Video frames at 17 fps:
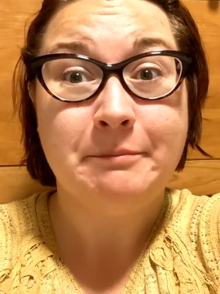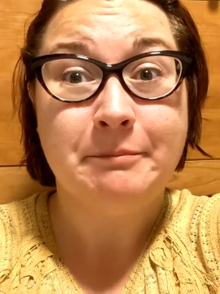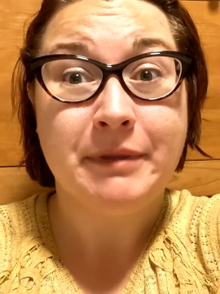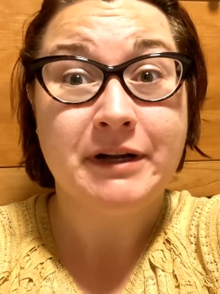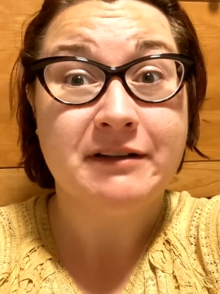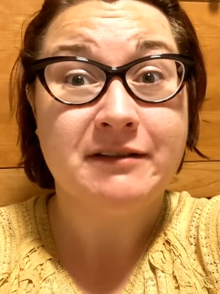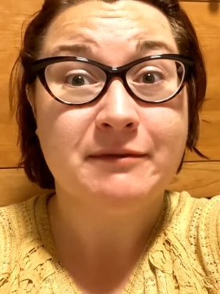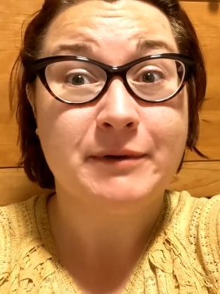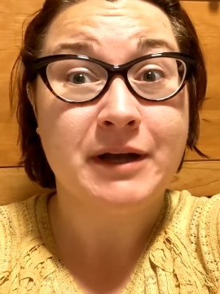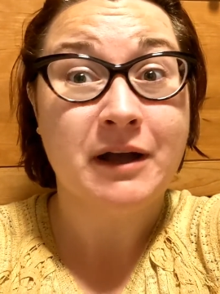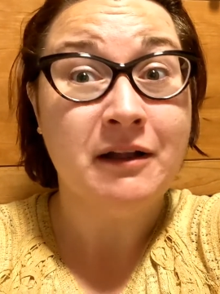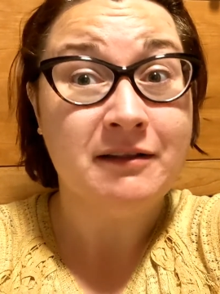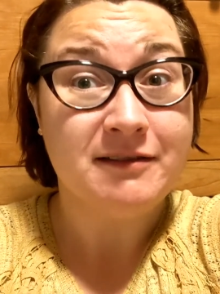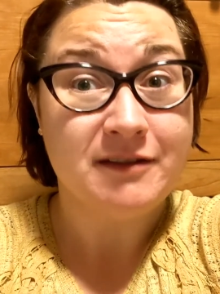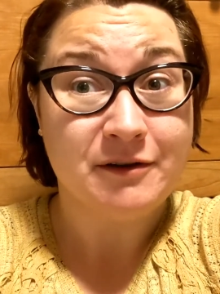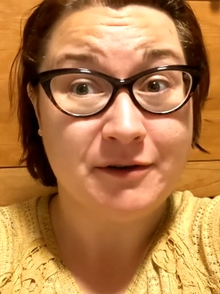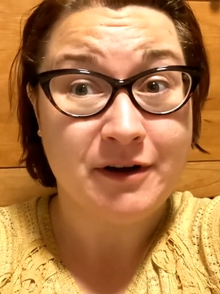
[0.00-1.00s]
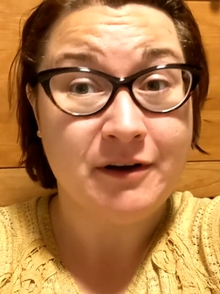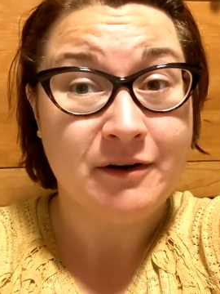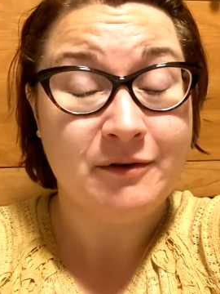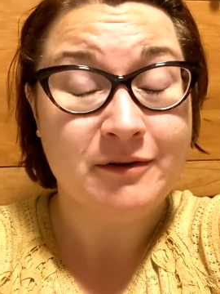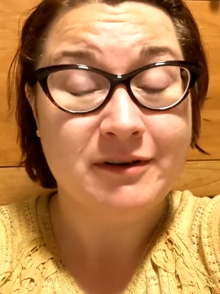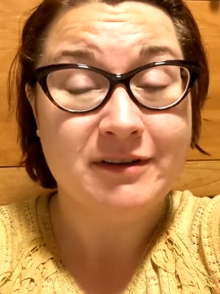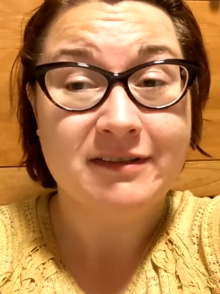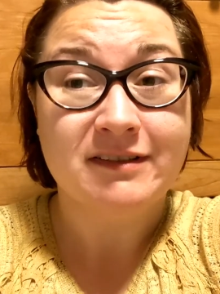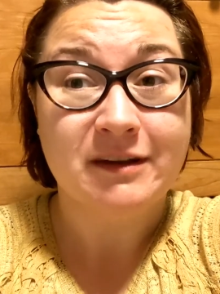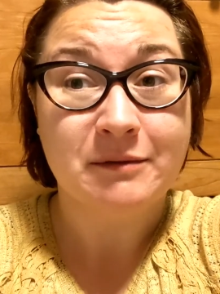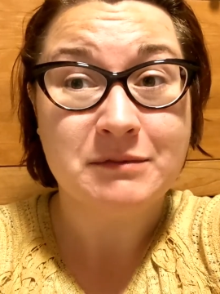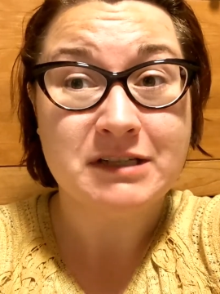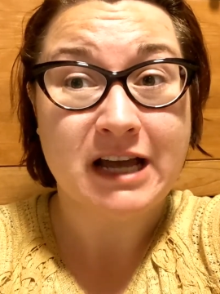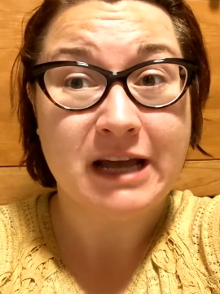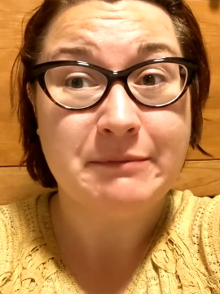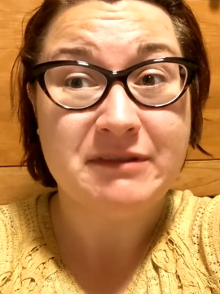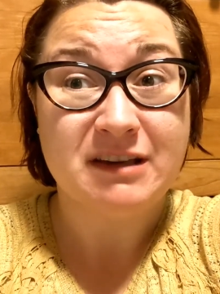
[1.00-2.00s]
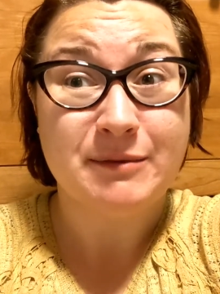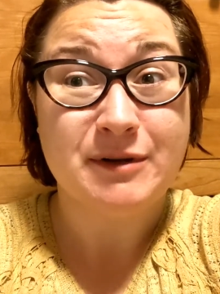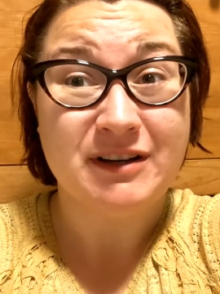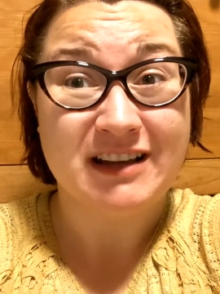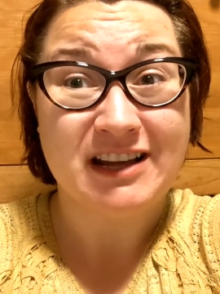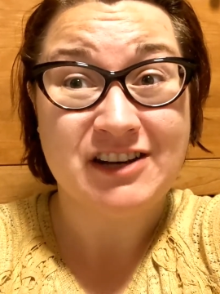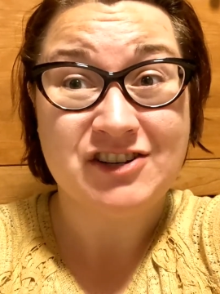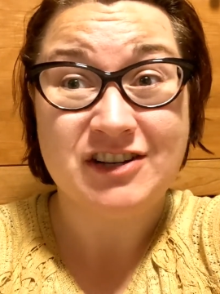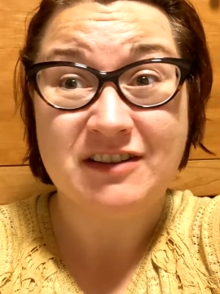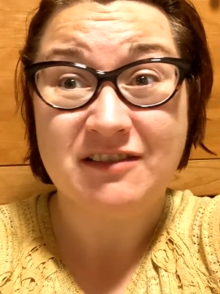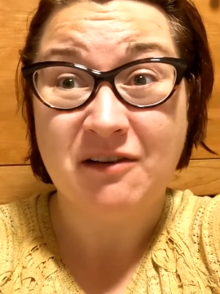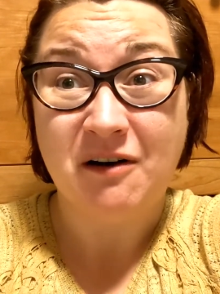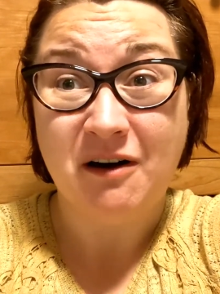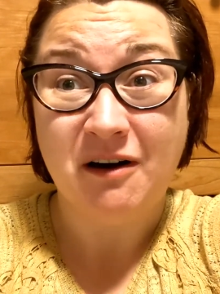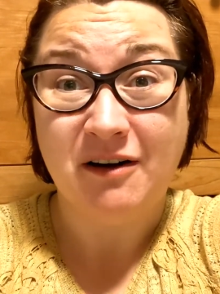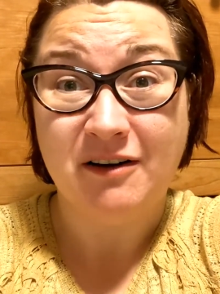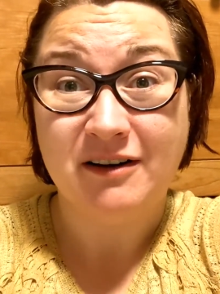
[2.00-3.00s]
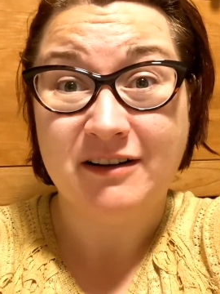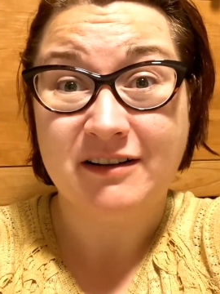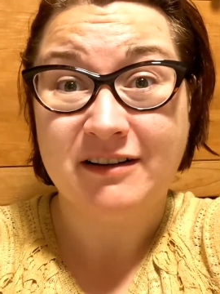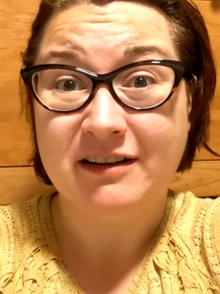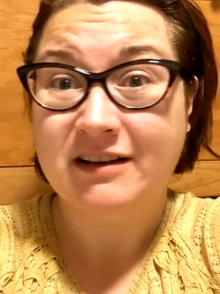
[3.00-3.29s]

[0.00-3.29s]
But as we also know, sometimes communication is hard.